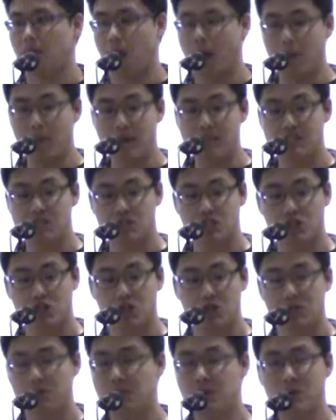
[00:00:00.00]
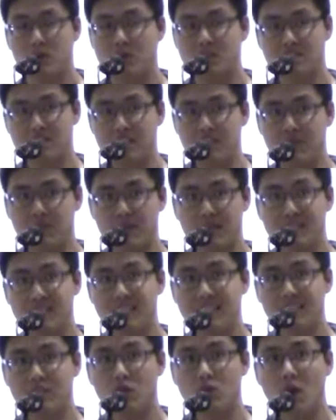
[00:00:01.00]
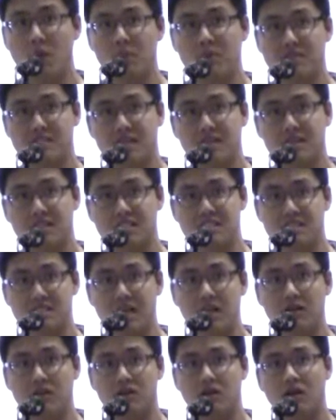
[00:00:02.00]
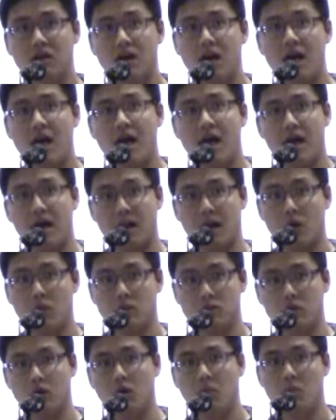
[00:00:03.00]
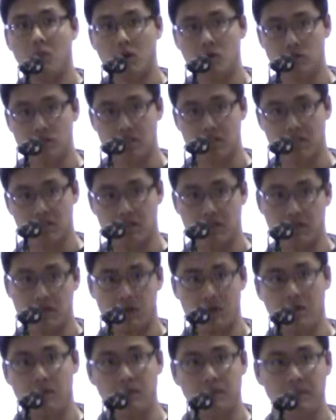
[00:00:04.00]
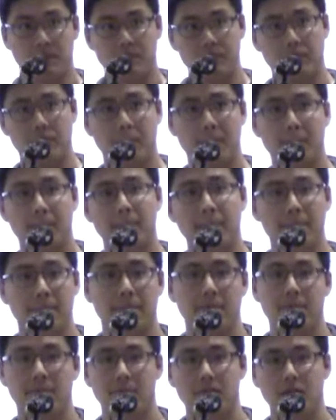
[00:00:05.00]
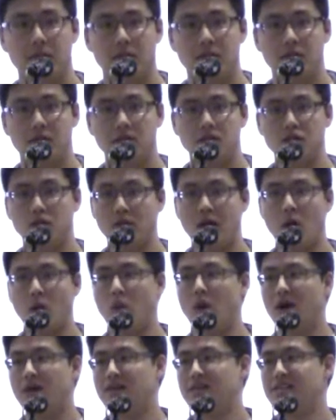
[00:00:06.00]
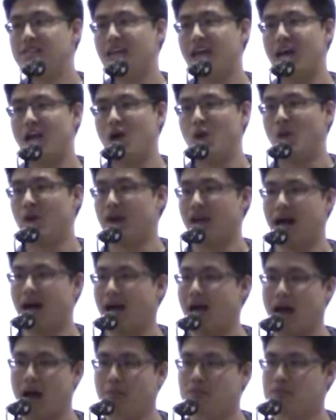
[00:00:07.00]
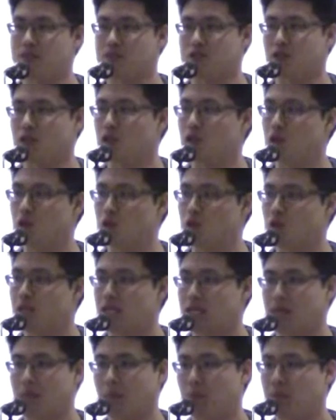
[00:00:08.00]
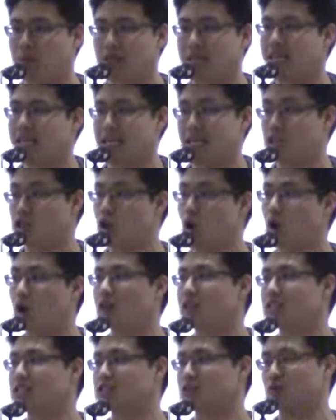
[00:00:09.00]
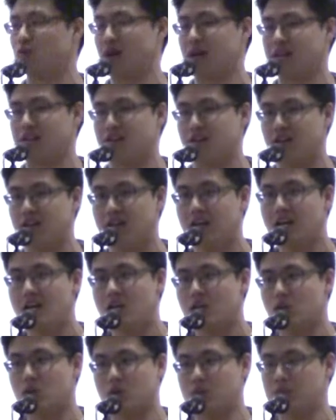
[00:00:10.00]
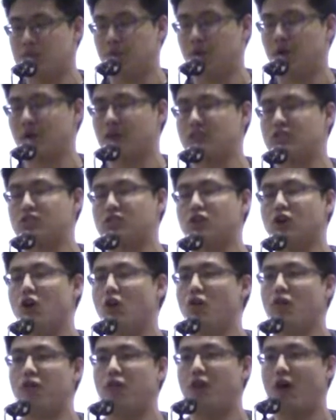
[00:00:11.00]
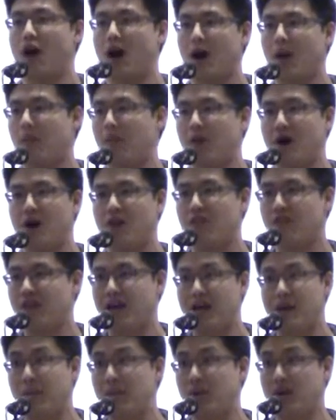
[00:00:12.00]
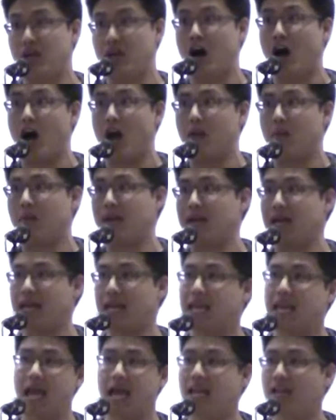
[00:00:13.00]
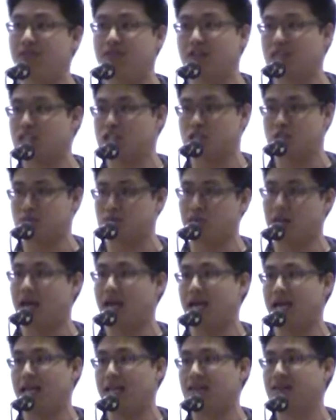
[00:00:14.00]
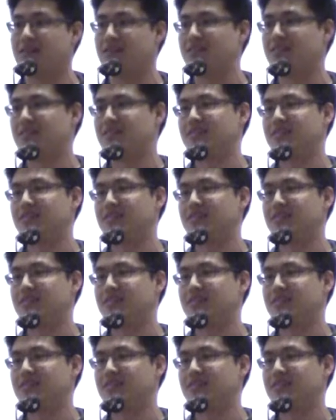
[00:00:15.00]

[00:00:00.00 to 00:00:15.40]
My message couldn't be received because I didn't represent the sender, and I was almost delivered. Till that one day when I absolutely, completely, and totally surrendered to a spirit so far above and beyond me, I can't even explain.